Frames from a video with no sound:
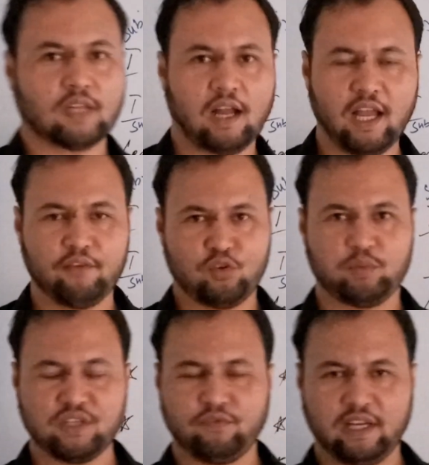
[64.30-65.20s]
Hi
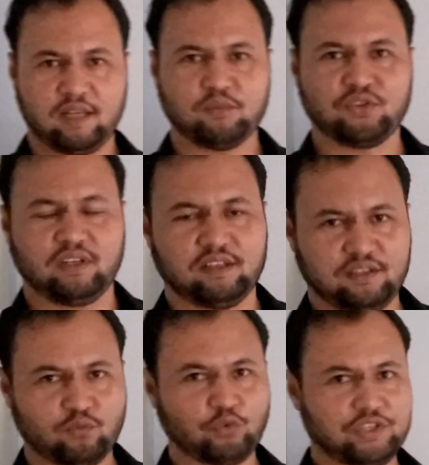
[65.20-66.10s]
everybody, welcome to another
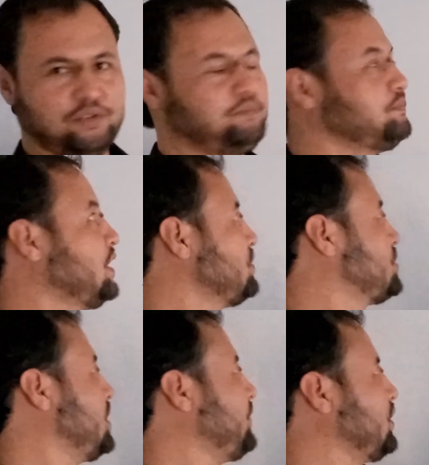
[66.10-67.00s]
video.
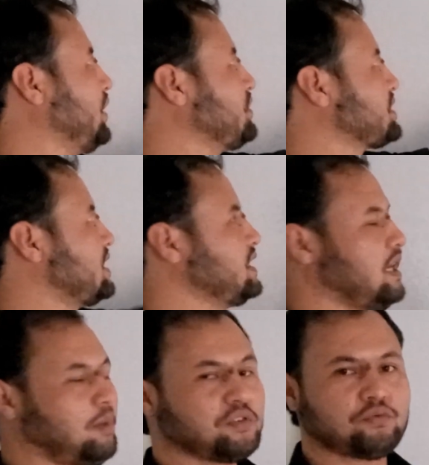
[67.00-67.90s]
Today we are going to study
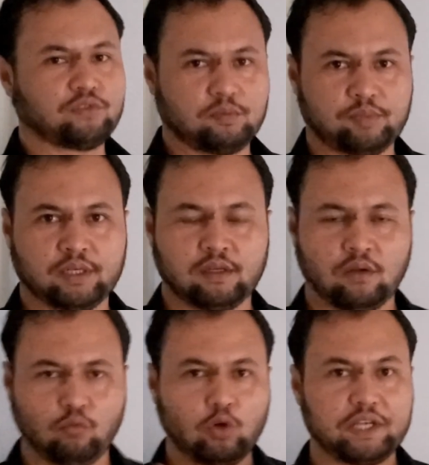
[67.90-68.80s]
about verb.
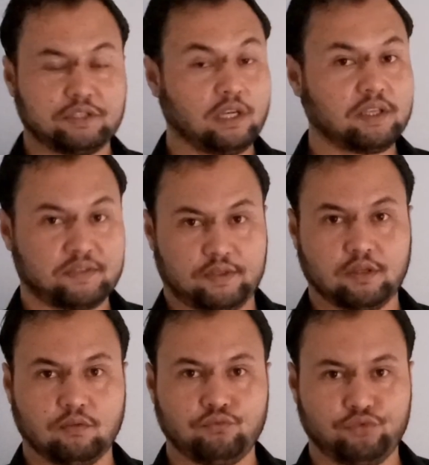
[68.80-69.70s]
What is
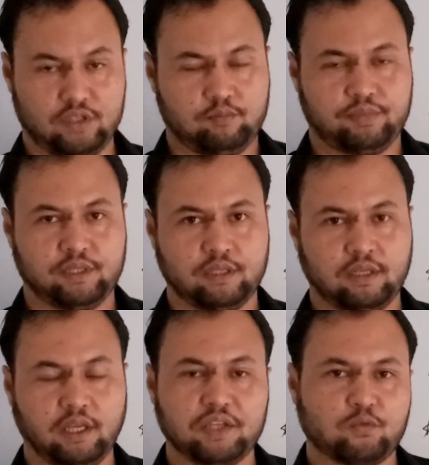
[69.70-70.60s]
verb?
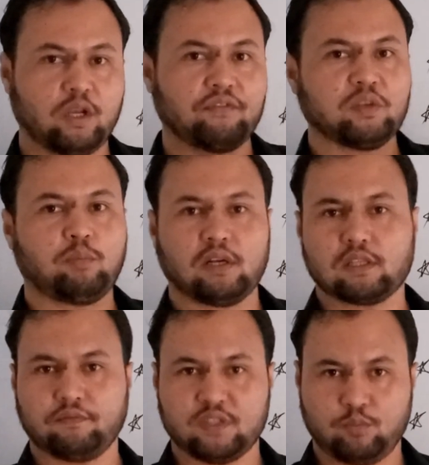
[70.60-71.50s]
It is one of the parts
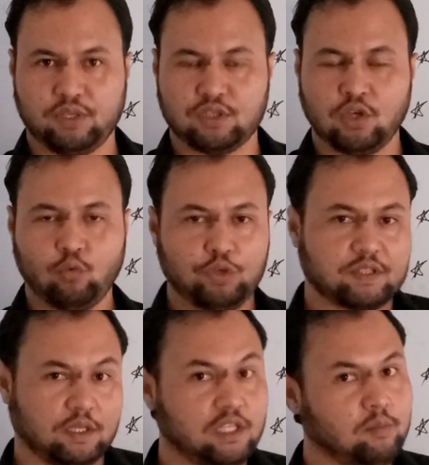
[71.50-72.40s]
of speech. We
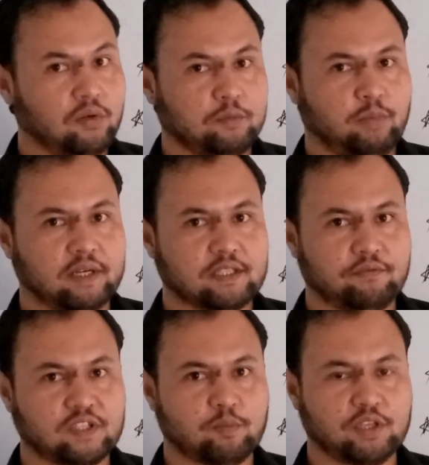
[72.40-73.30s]
studied about parts of
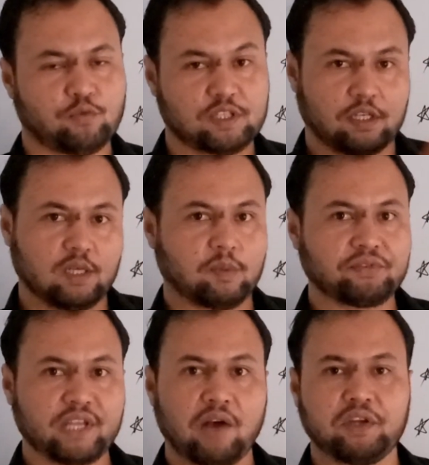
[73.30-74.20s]
speech. We studied about
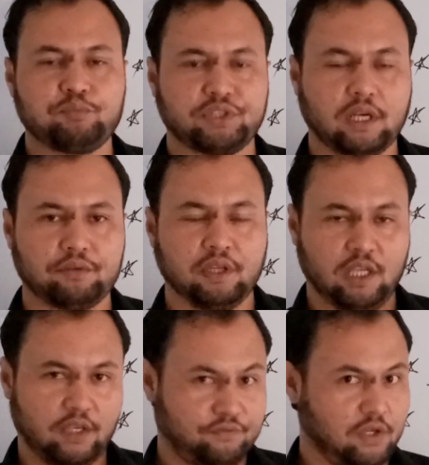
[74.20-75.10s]
noun and pronoun.
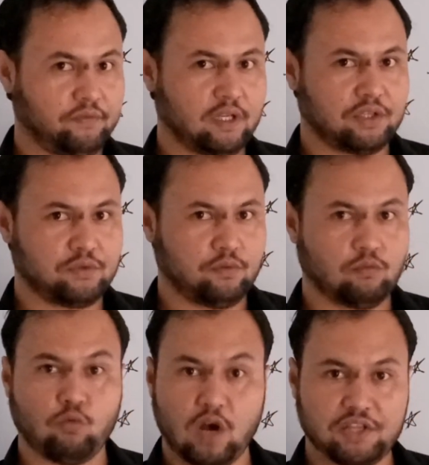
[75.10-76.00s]
If you have not
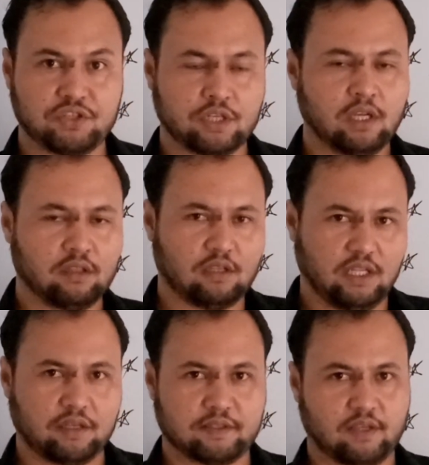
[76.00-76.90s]
watched, the
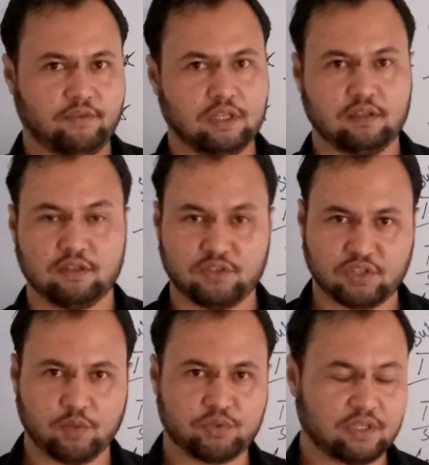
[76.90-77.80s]
link is given in the
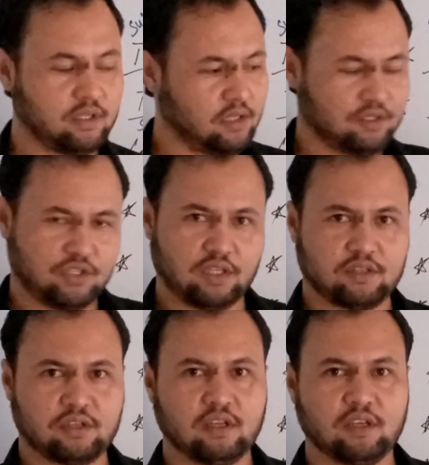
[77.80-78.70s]
description.
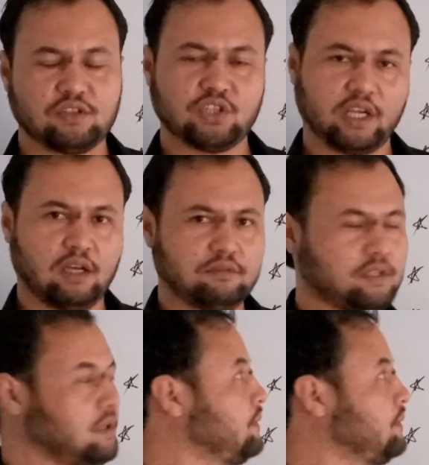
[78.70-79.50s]
Just check out.